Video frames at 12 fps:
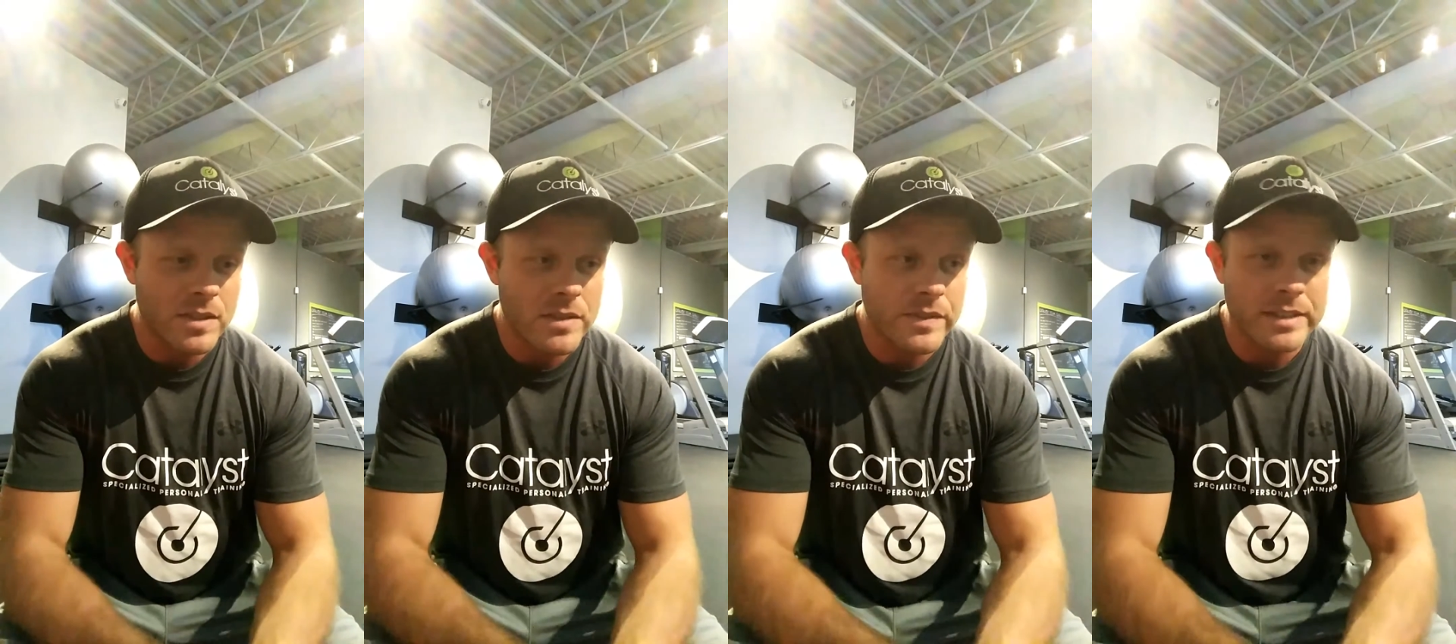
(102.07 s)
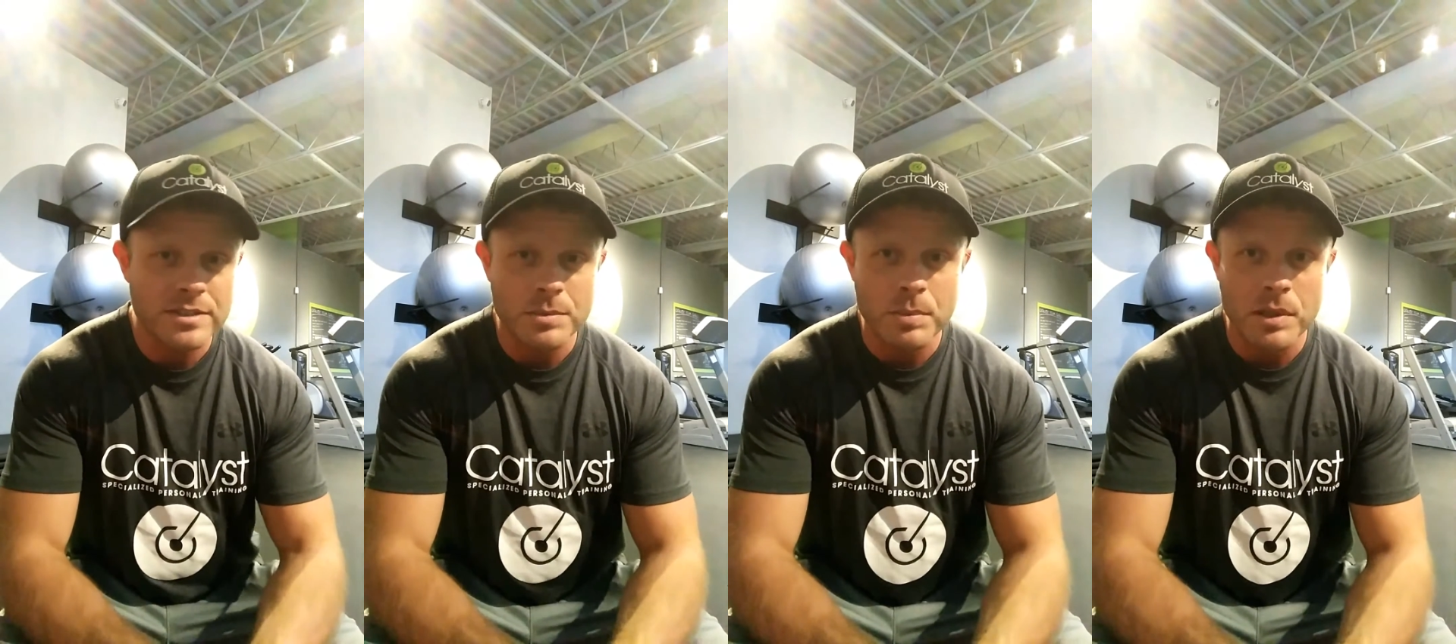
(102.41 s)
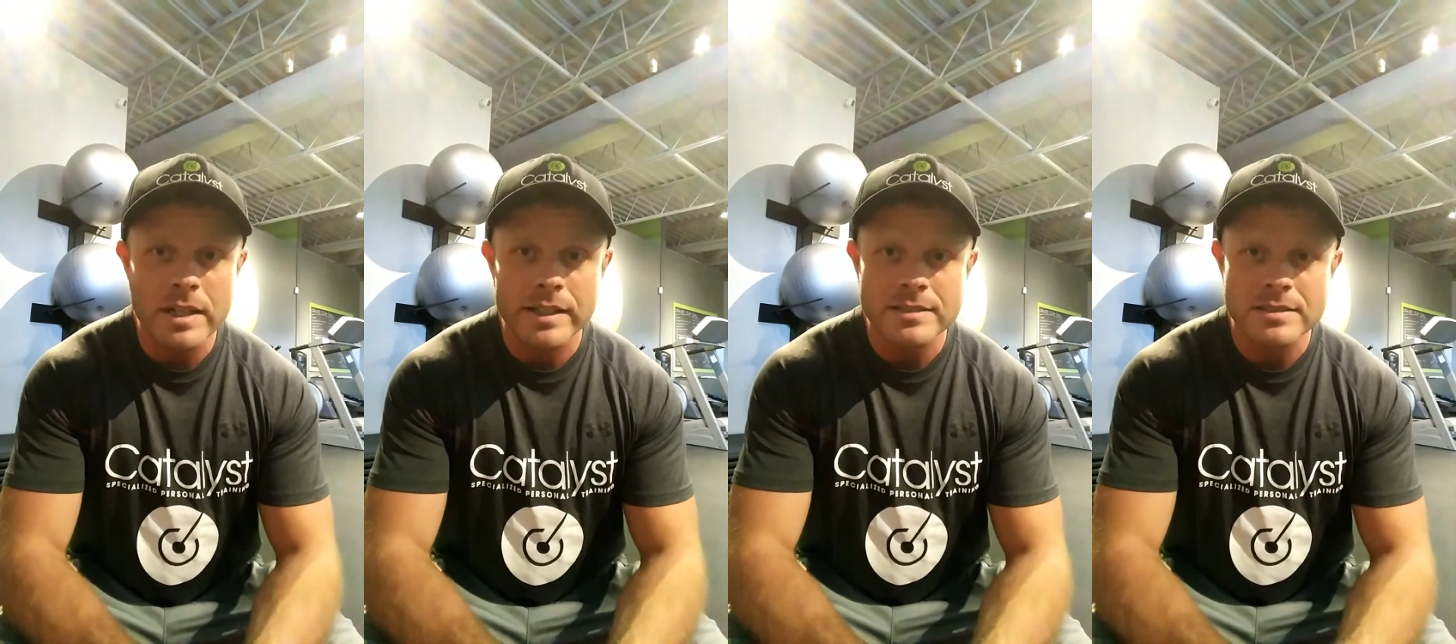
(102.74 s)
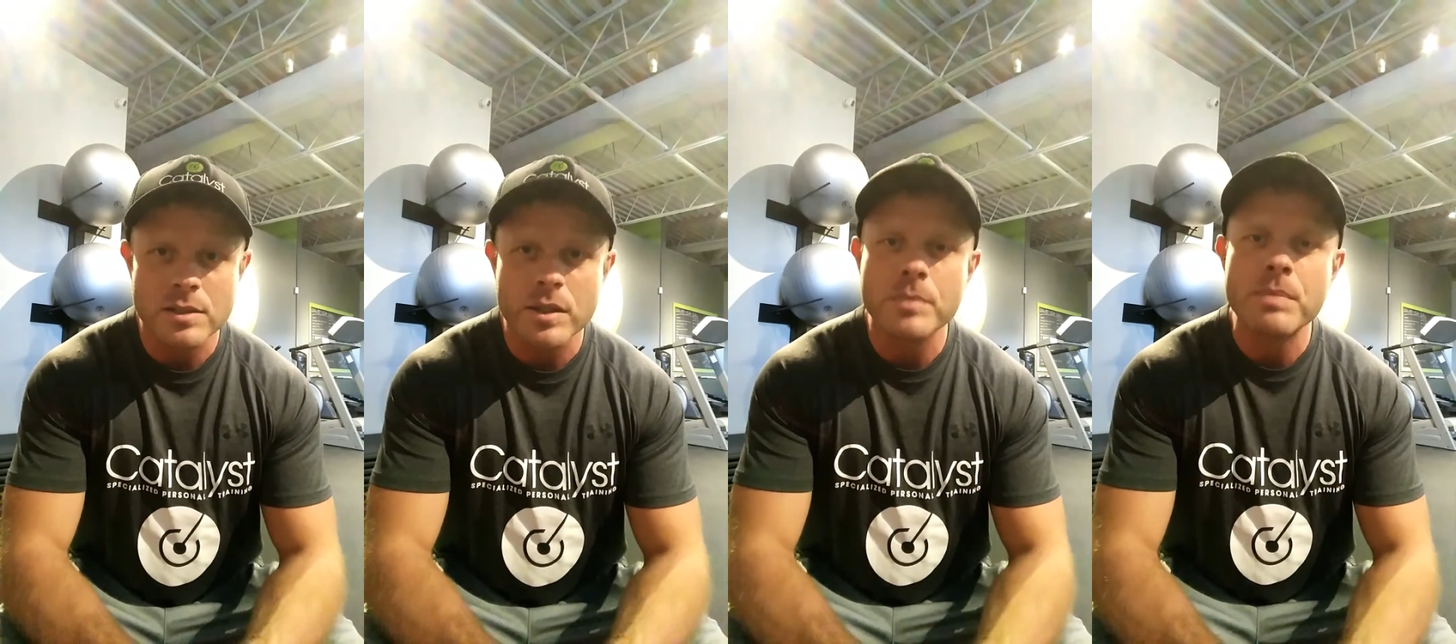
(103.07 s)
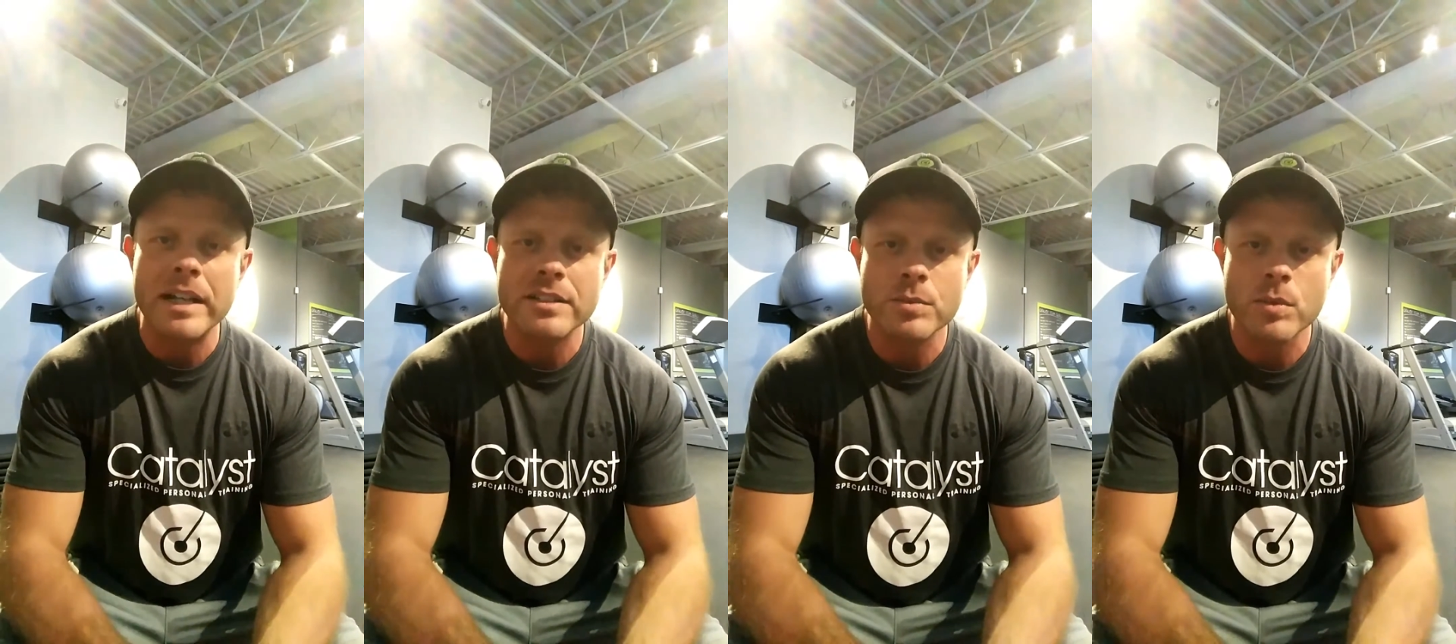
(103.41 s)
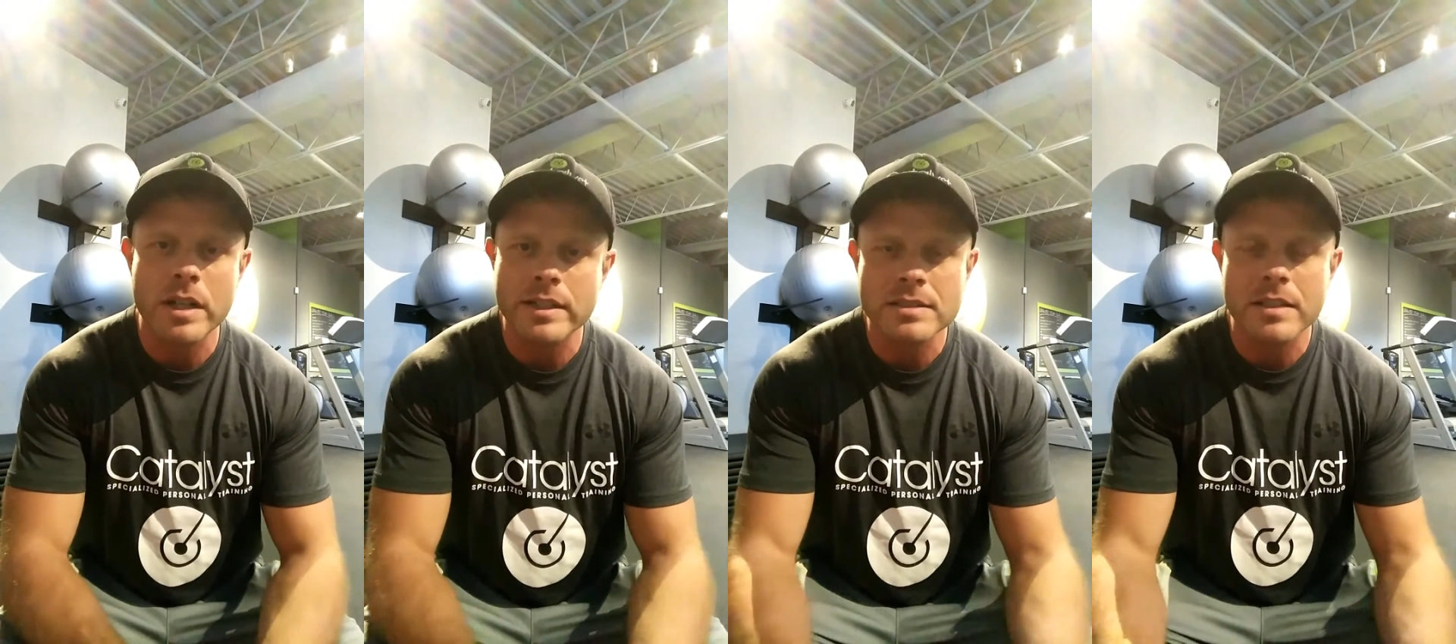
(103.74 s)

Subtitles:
affects their body is they'll get back to running.